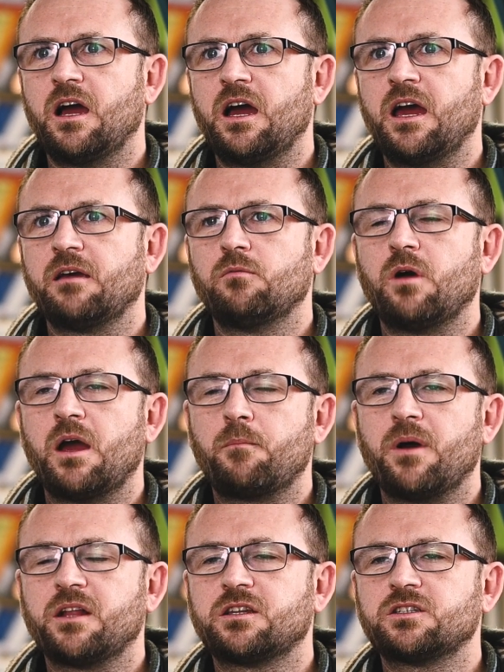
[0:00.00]
I
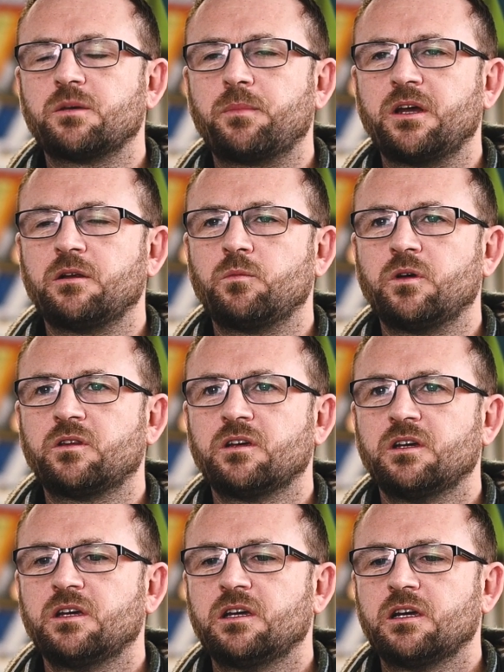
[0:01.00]
participated with
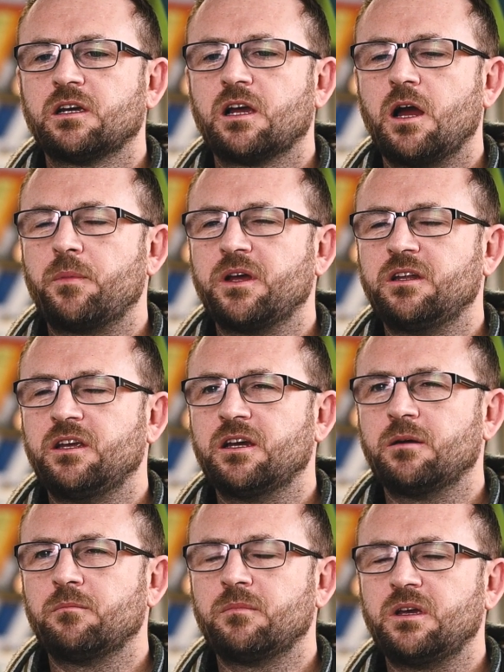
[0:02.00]
Carpe
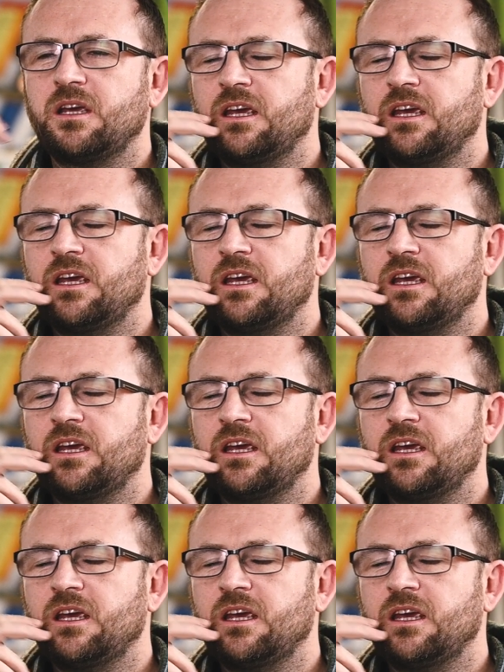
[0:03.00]
Diem